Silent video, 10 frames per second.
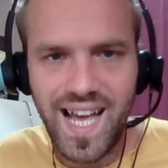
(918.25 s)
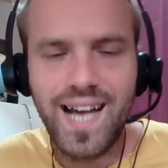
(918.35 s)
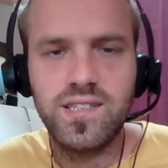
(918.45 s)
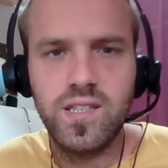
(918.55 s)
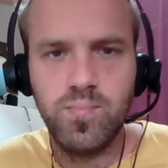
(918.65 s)

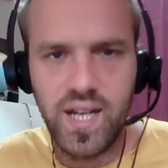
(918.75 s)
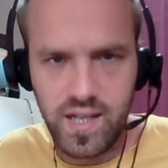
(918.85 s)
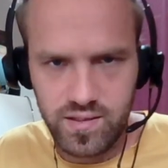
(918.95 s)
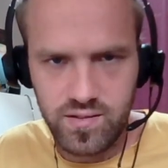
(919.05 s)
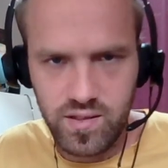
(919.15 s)
as a
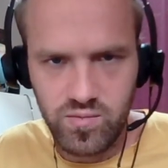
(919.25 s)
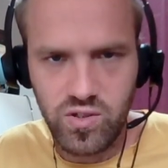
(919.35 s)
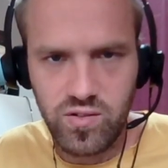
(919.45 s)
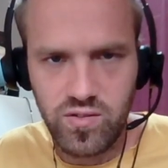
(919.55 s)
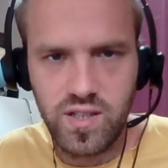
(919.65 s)
man, I'm
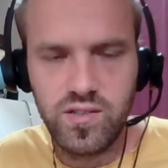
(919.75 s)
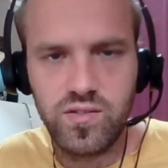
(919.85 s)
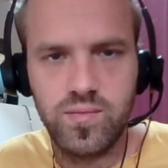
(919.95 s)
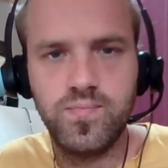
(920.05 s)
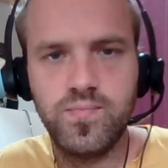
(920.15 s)
going to write to
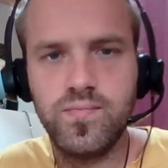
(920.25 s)
him.